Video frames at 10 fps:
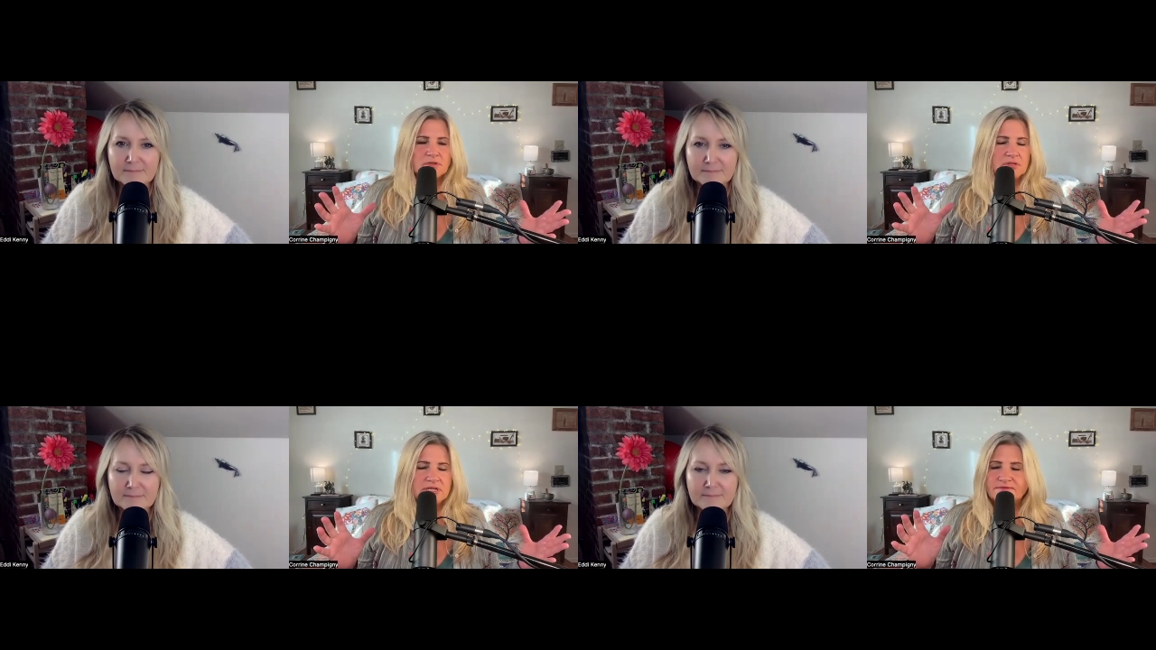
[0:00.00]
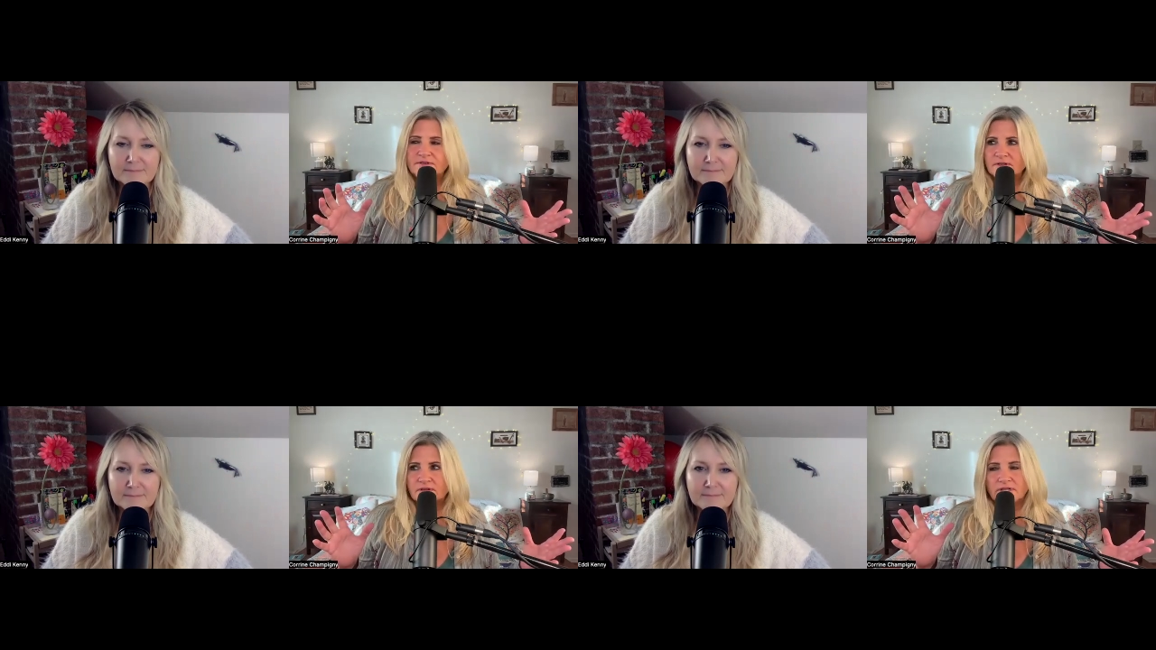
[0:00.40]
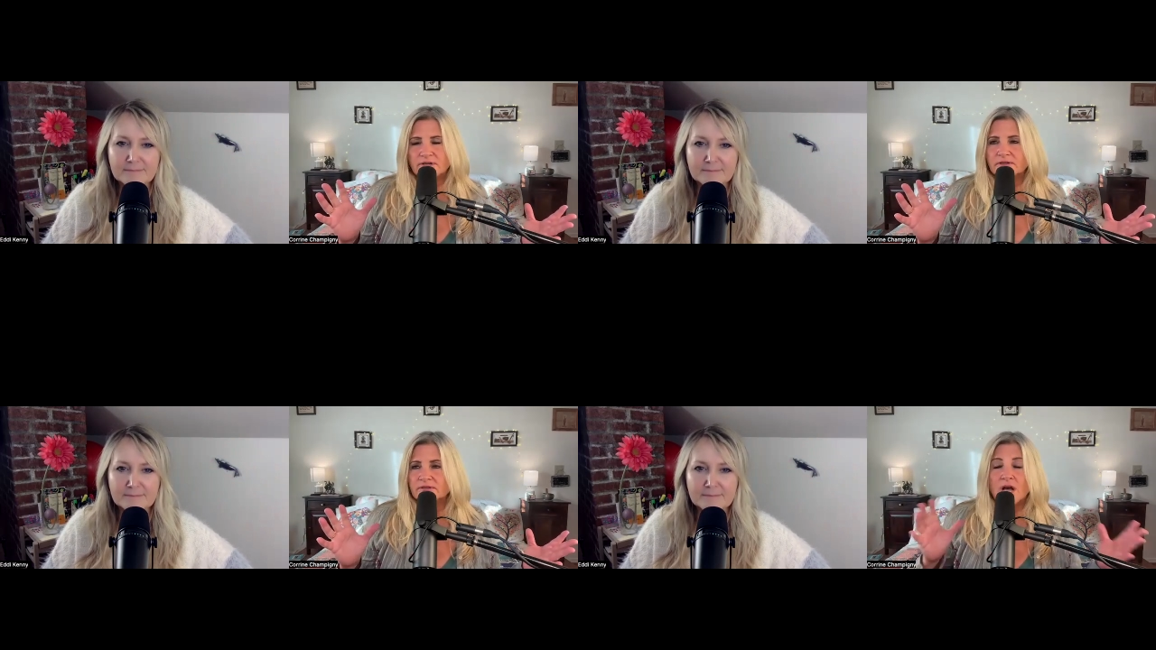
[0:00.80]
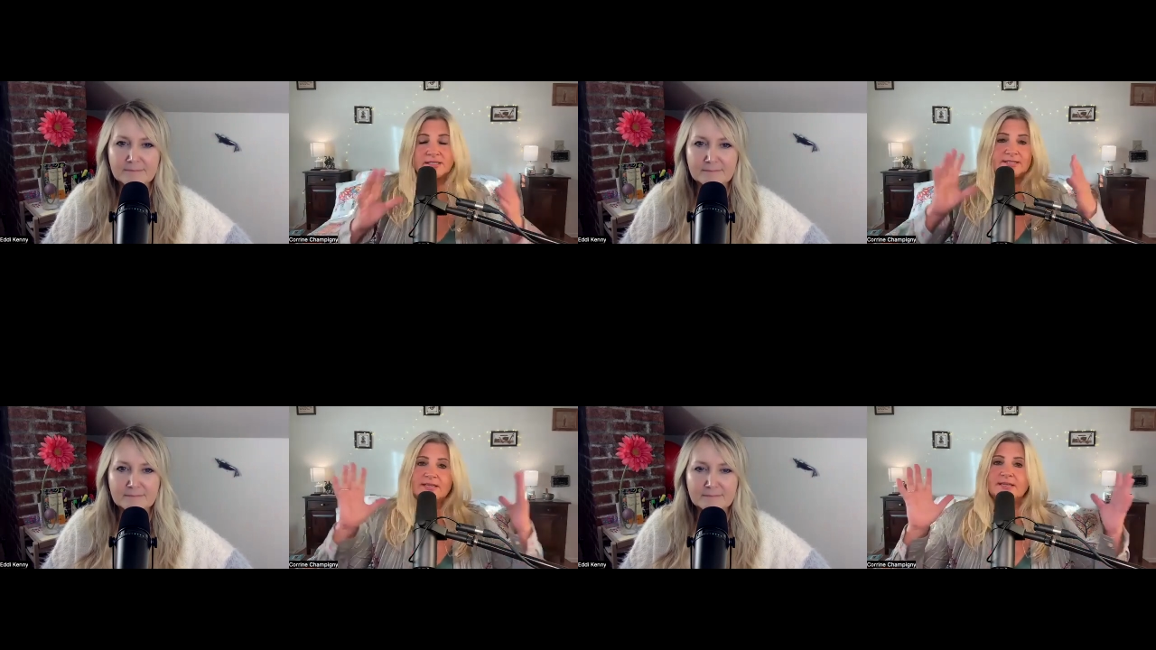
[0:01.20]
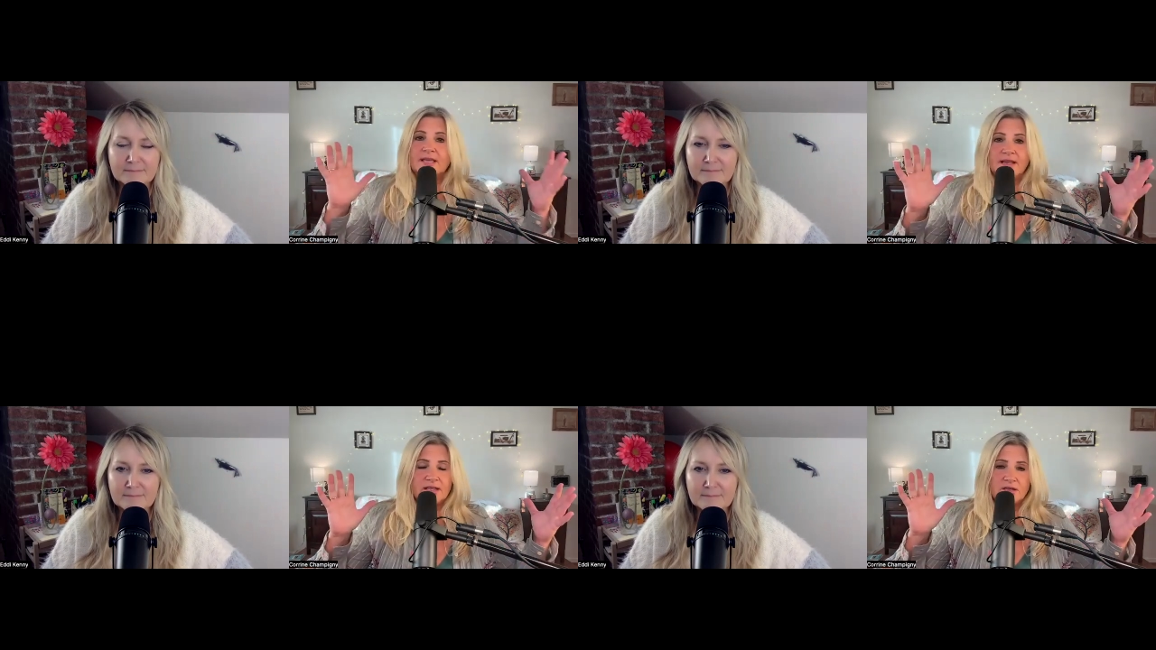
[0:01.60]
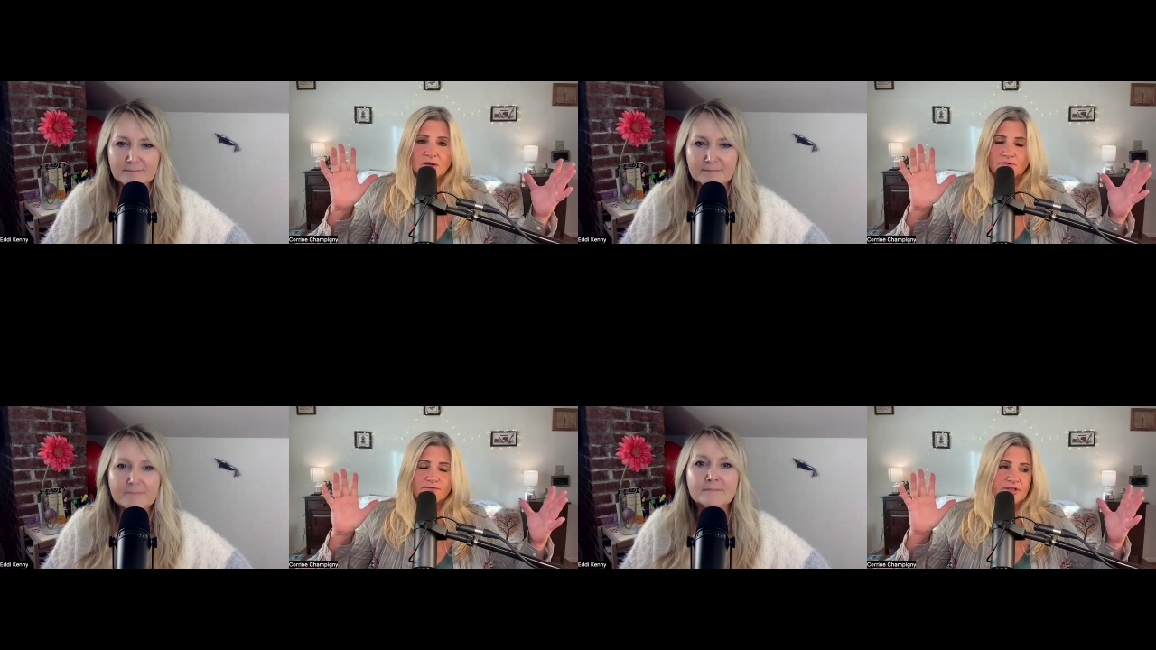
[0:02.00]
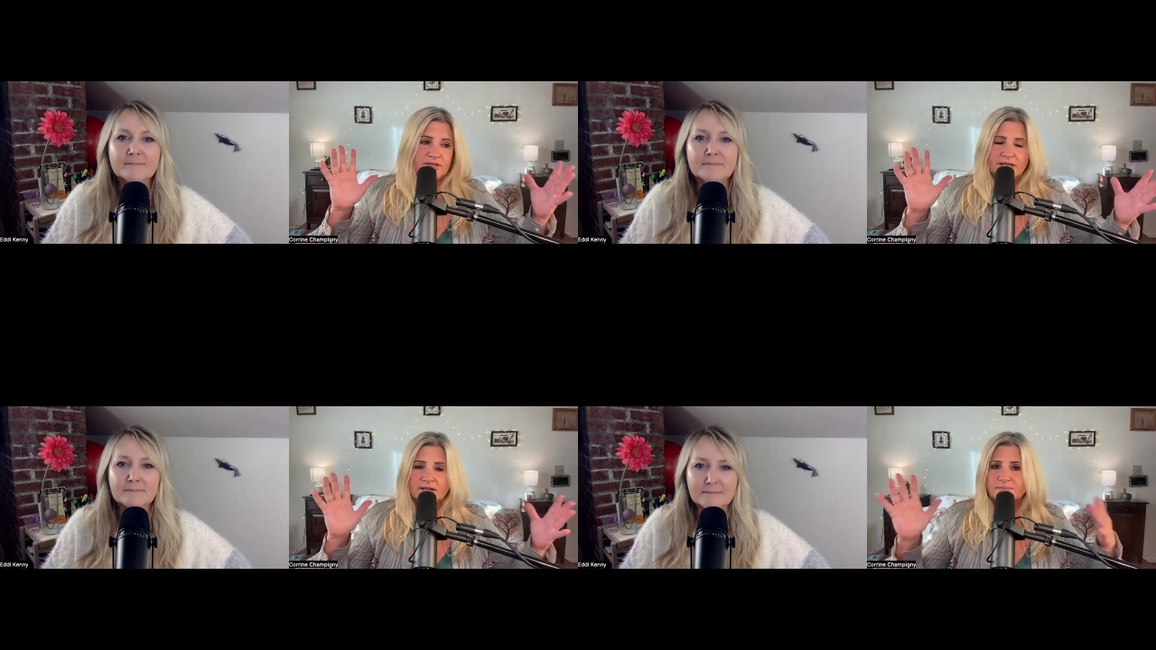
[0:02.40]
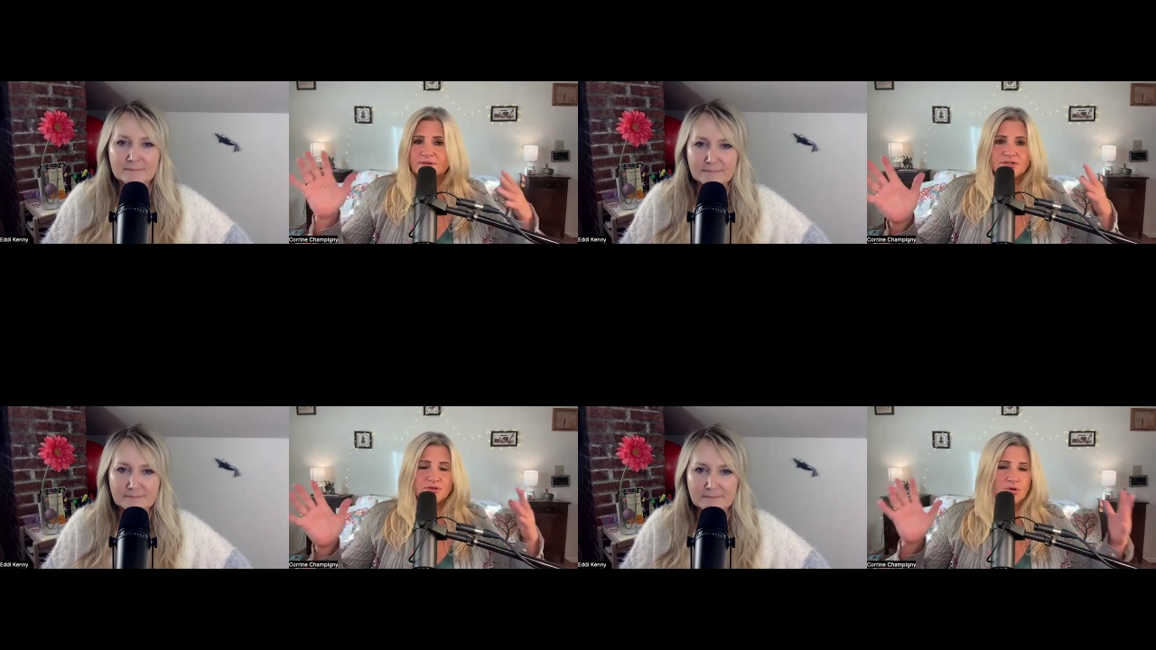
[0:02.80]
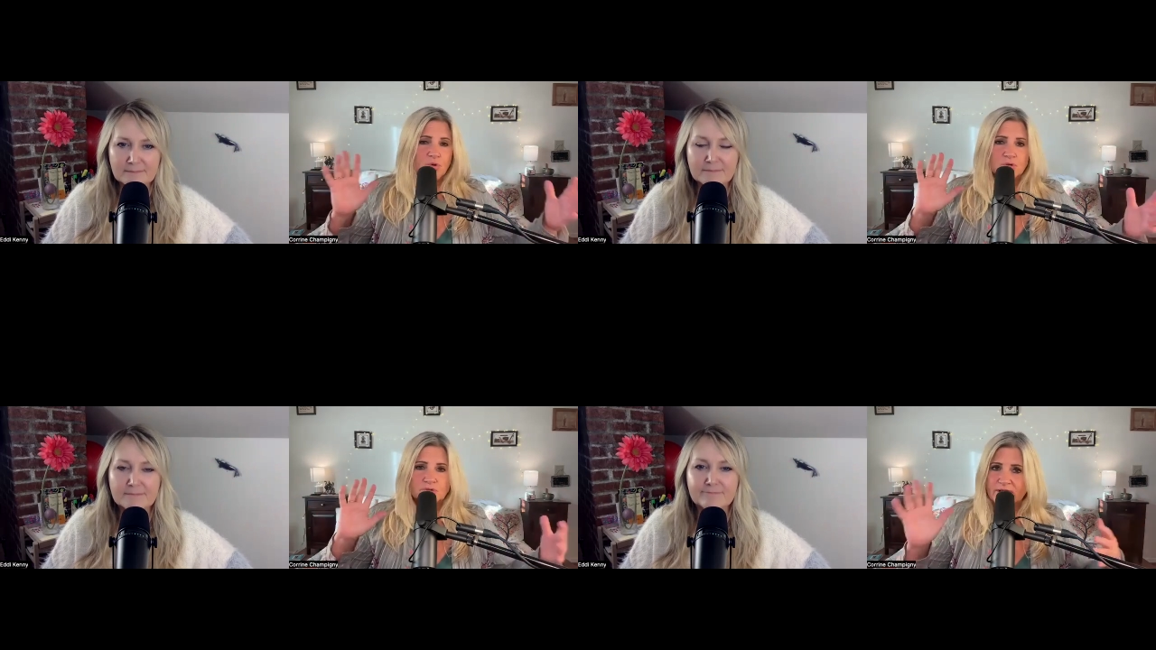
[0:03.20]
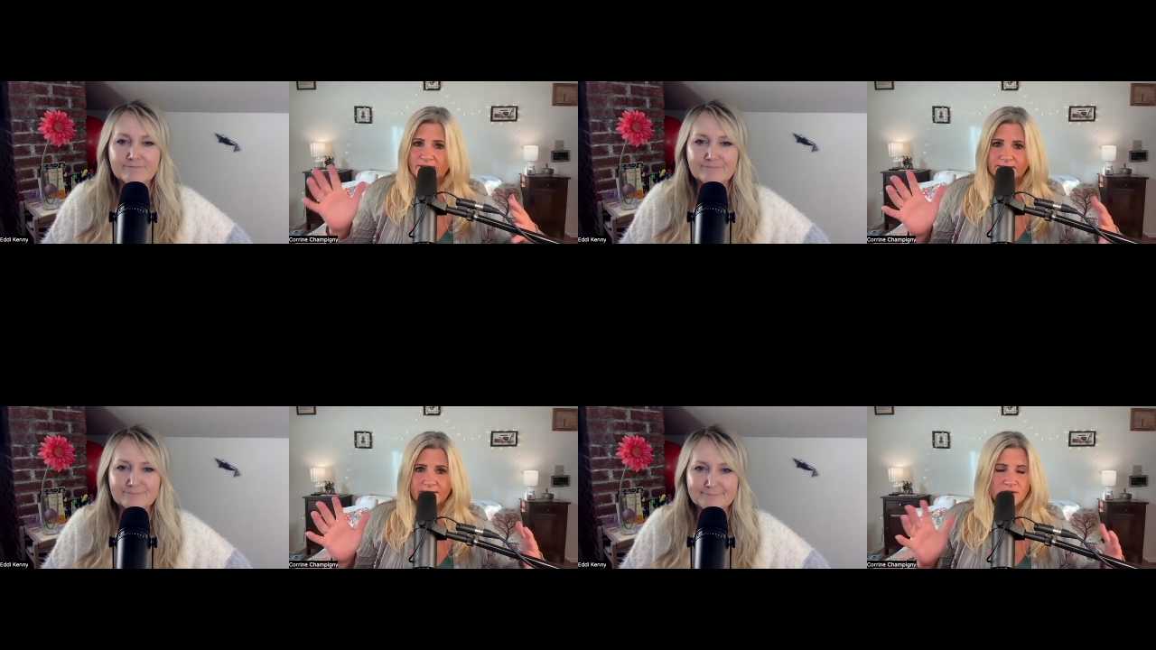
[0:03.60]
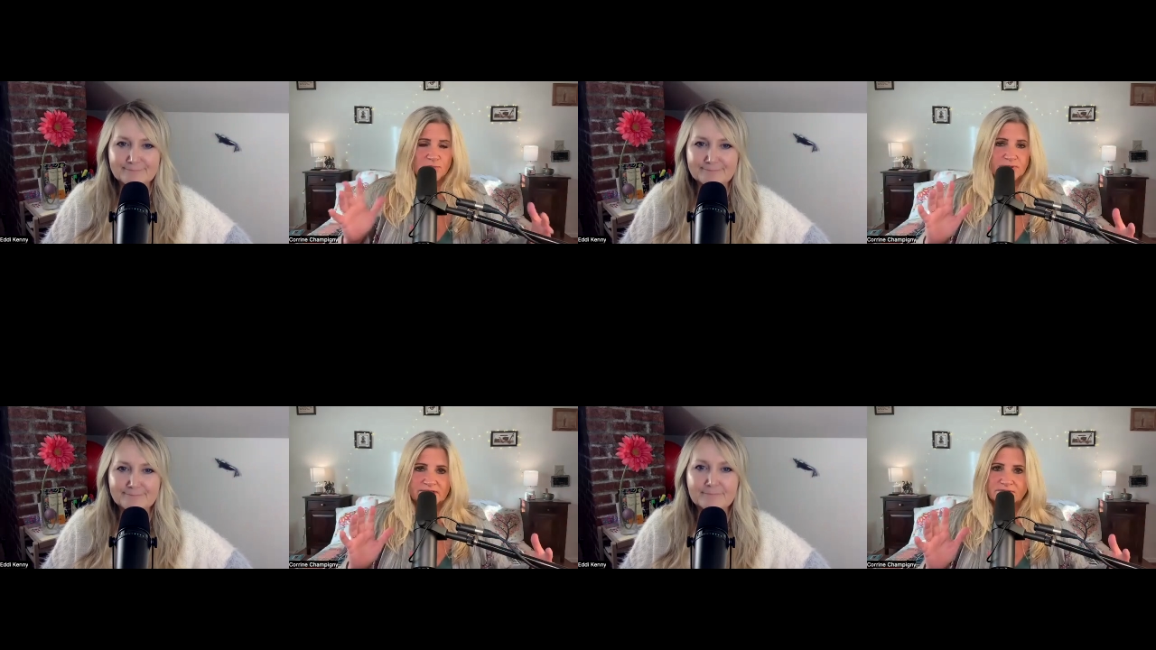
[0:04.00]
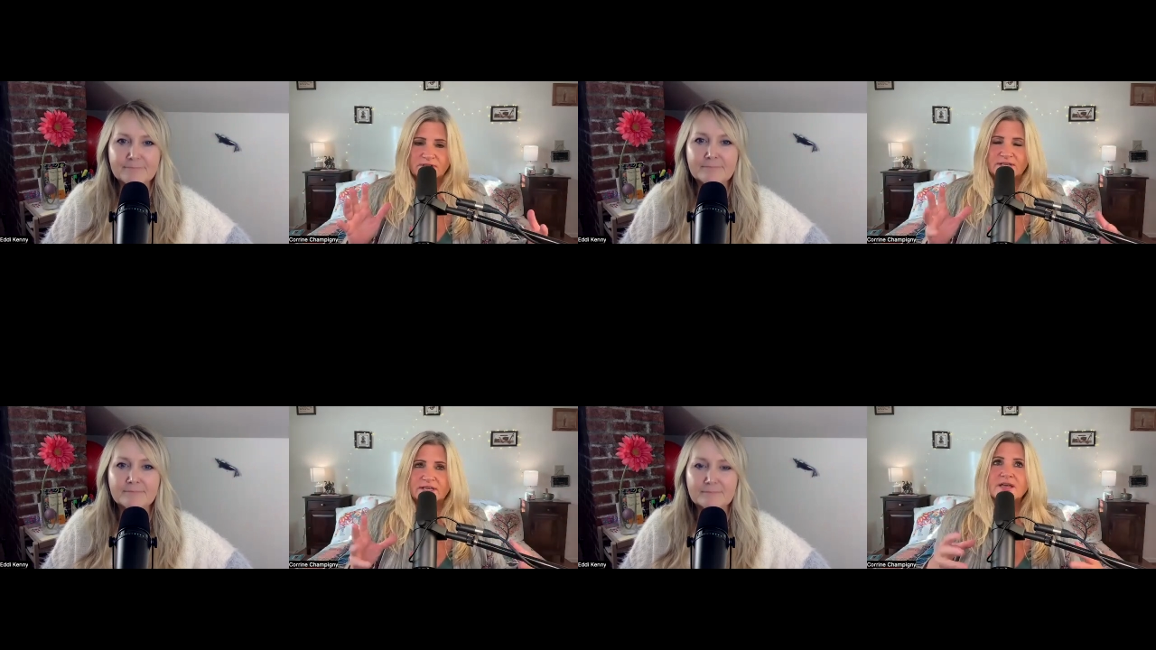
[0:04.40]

Speaker 1: even clear, not seeing any or feeling any peace or gold or anything or bliss or anything.